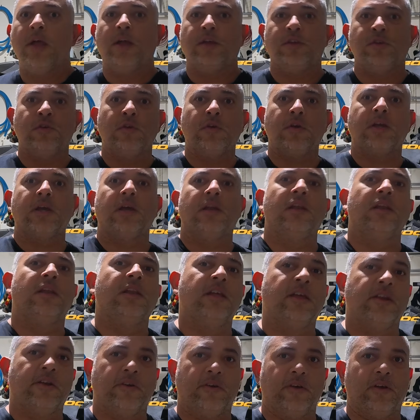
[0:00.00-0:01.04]
you could
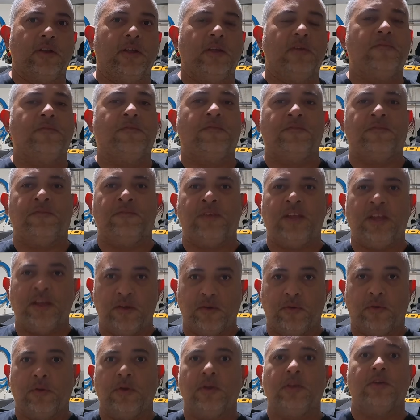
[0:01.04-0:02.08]
literally feel